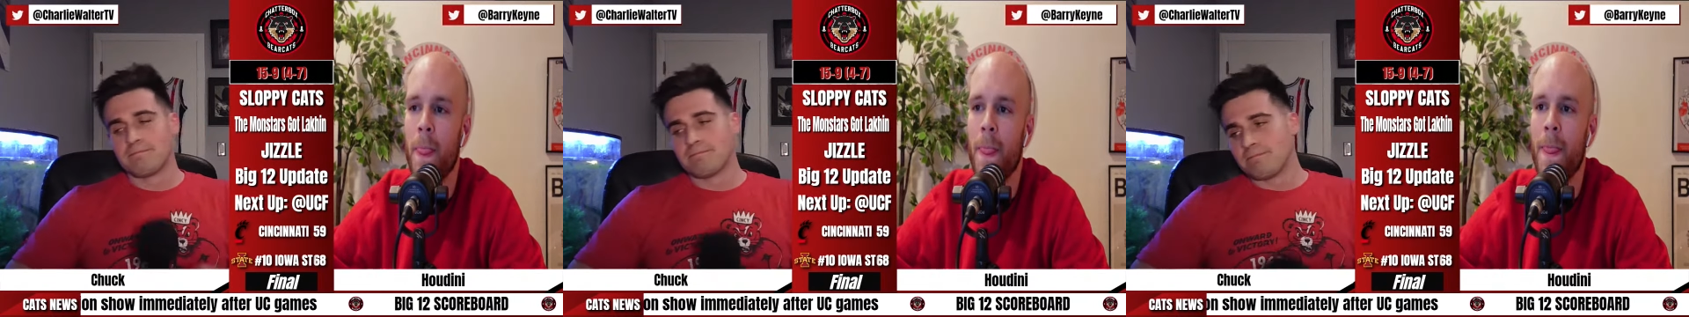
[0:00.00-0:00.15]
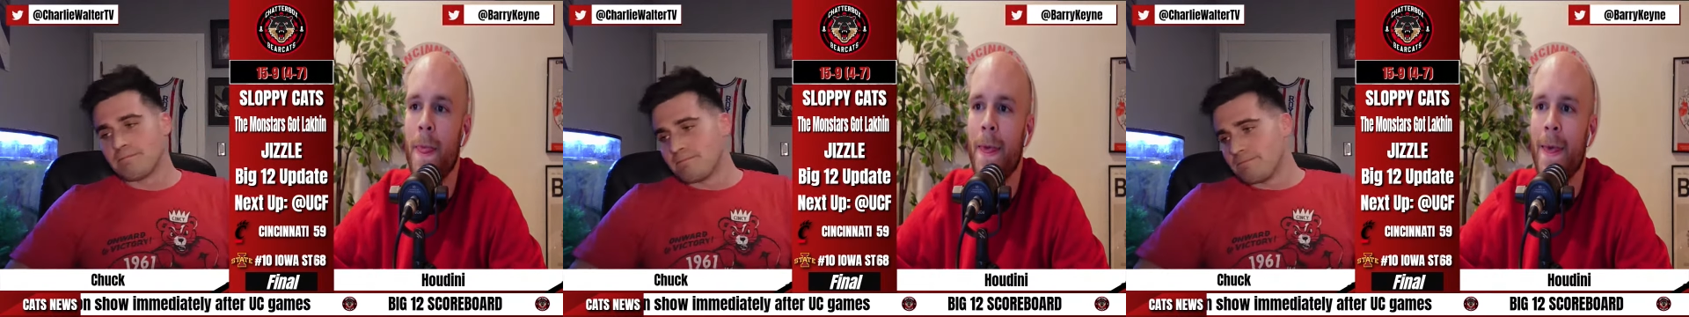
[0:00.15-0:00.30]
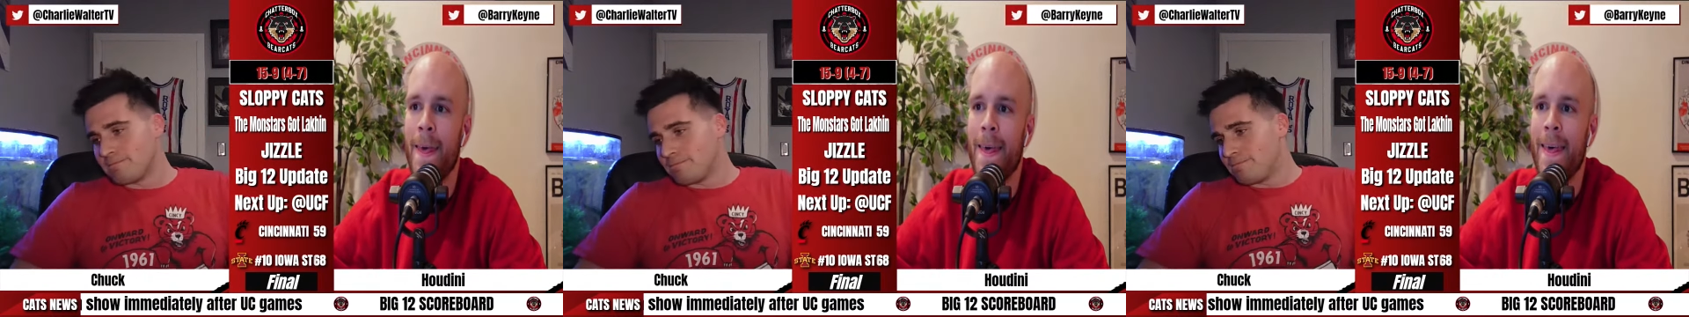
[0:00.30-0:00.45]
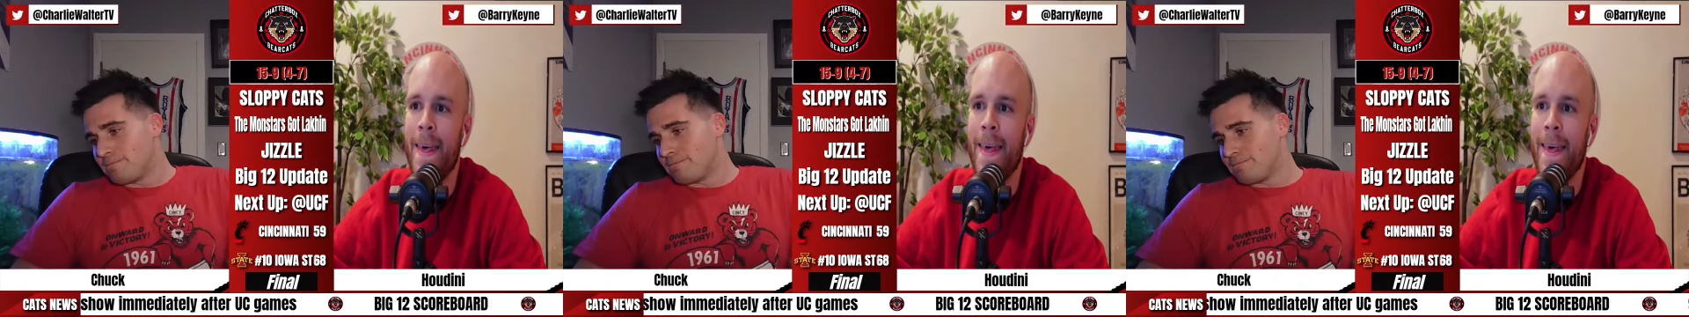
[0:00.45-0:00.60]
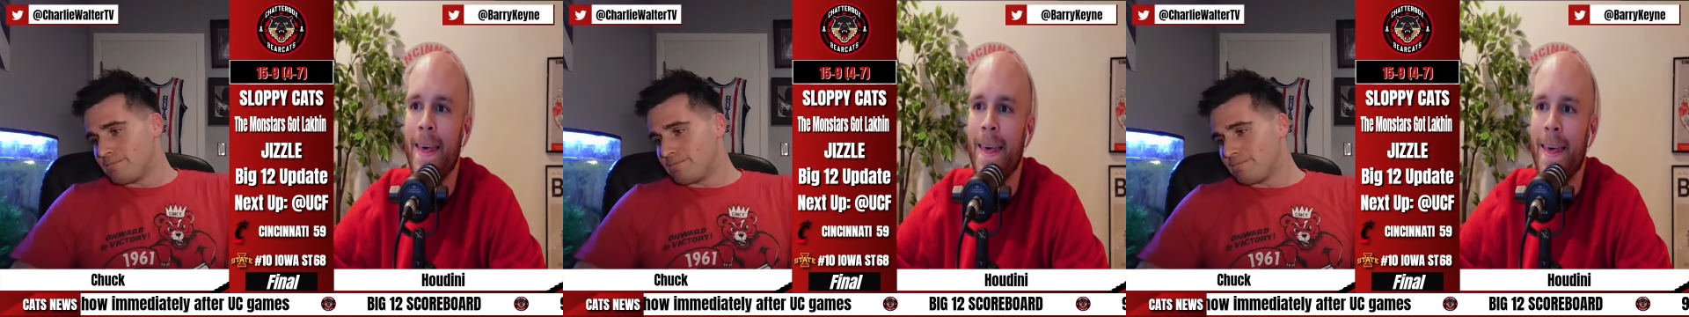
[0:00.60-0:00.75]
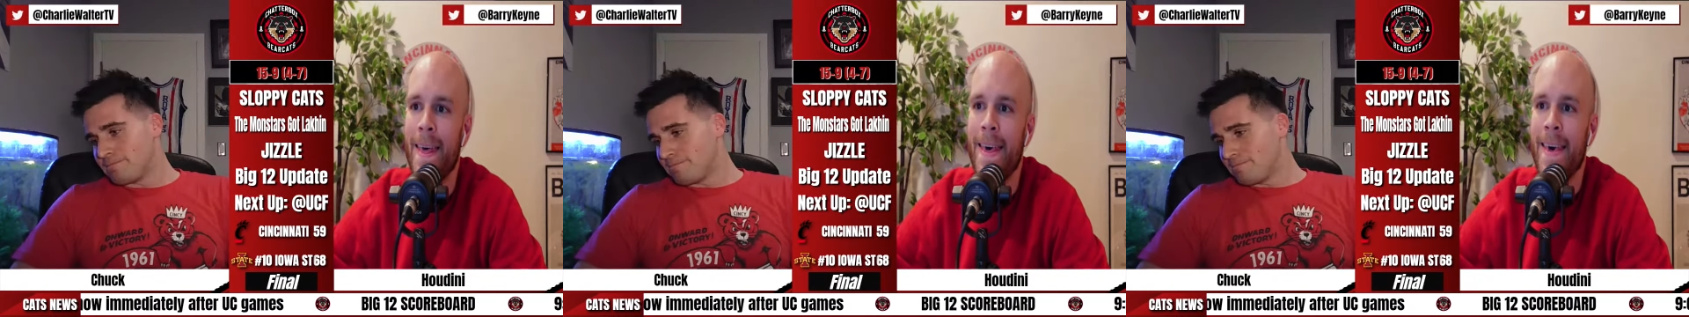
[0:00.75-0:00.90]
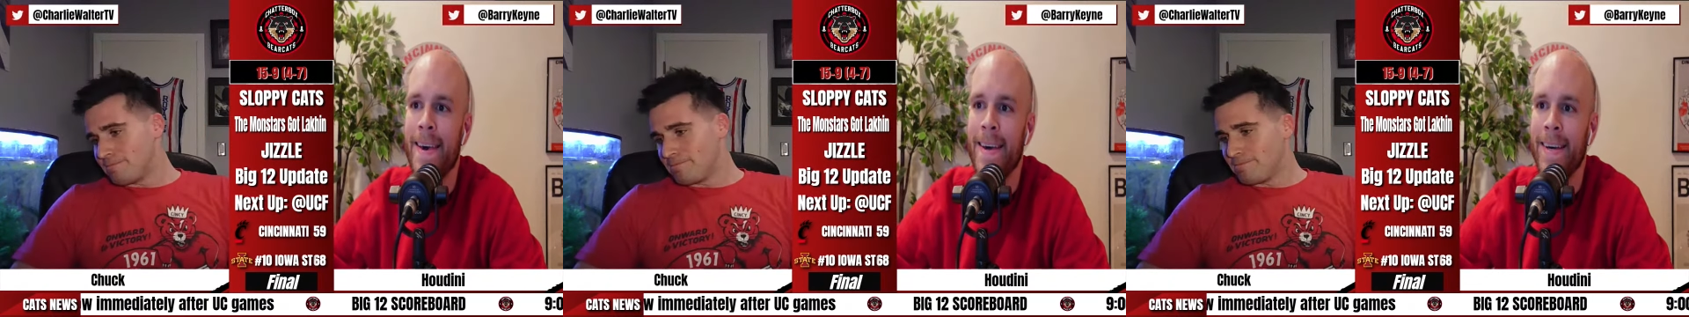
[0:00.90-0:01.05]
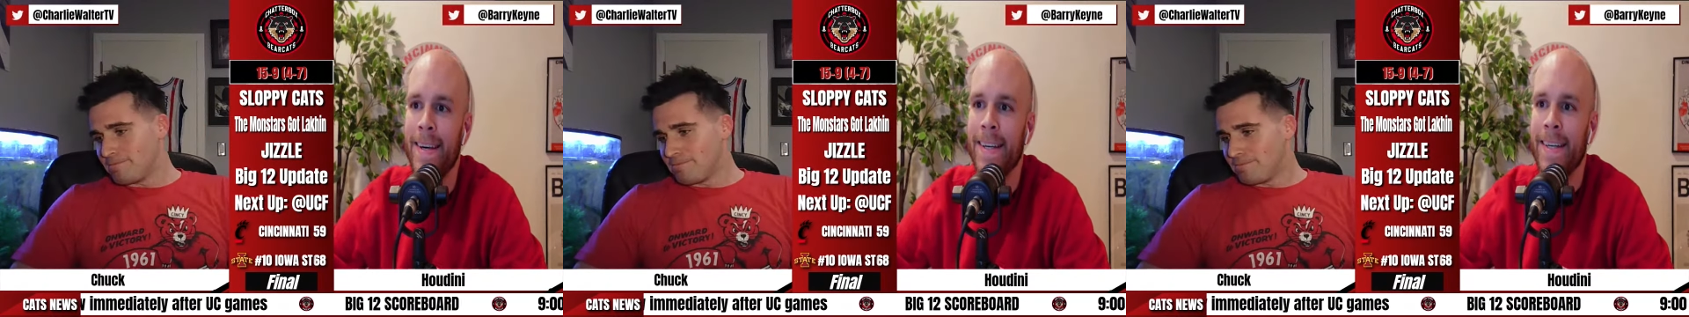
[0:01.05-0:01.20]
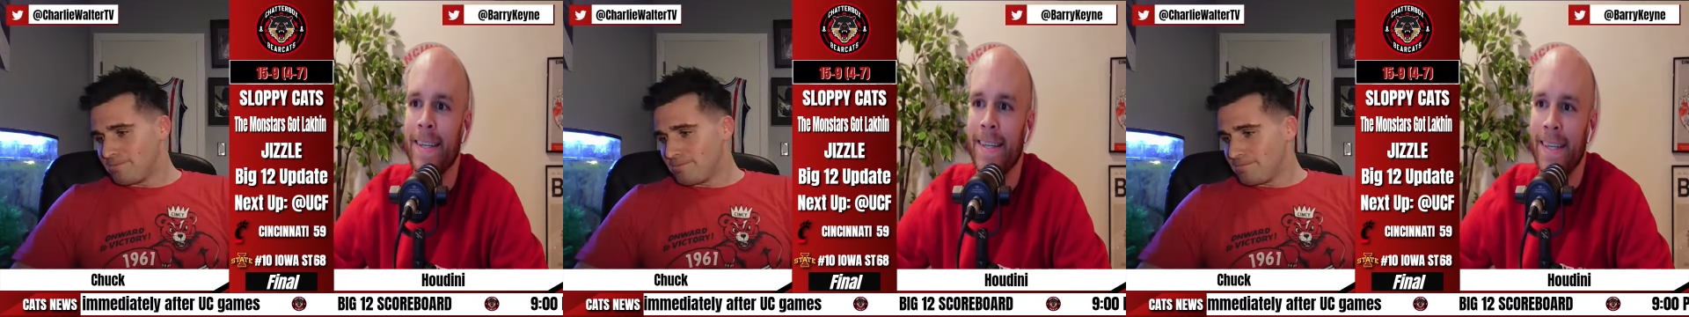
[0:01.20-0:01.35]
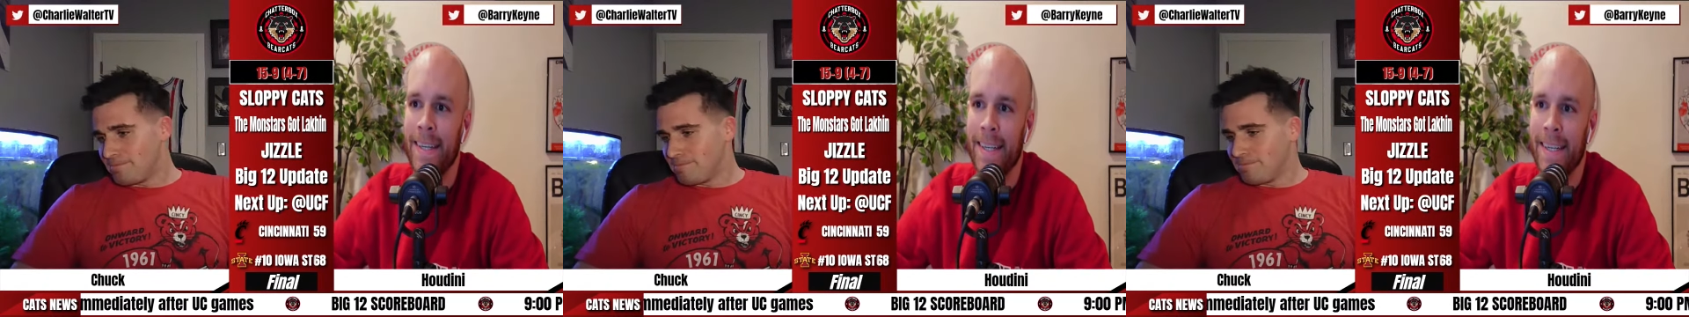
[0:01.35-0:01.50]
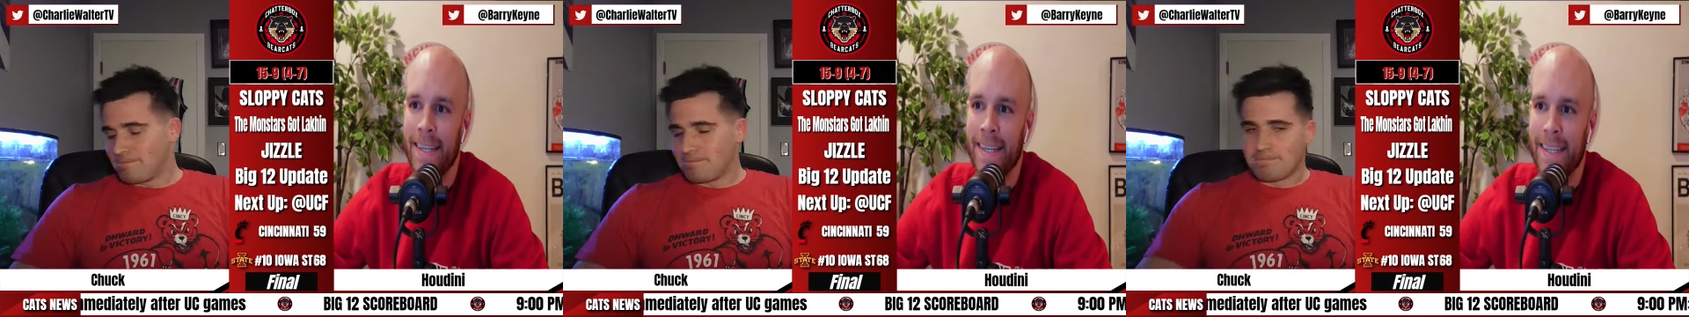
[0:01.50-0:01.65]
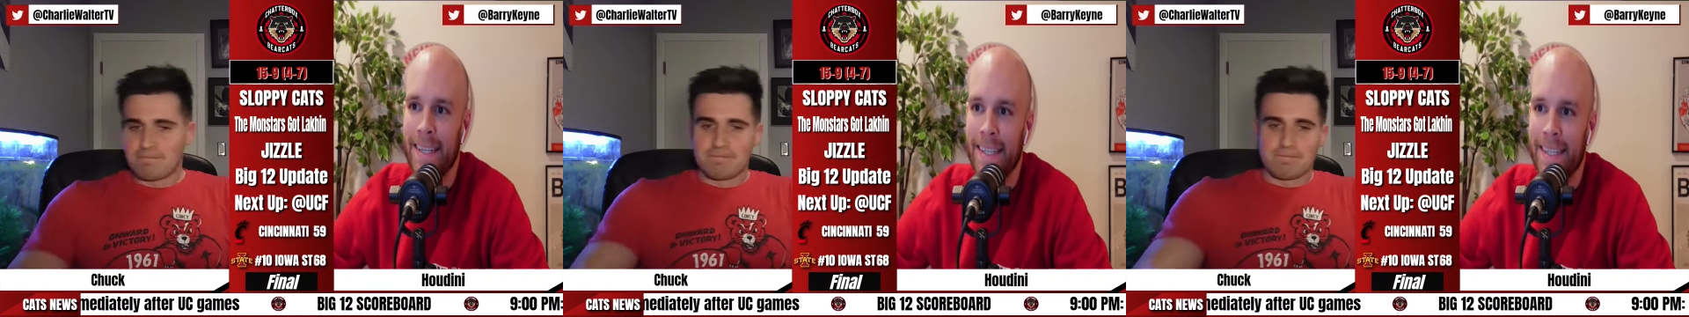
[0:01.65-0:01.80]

No one is speaking in this clip.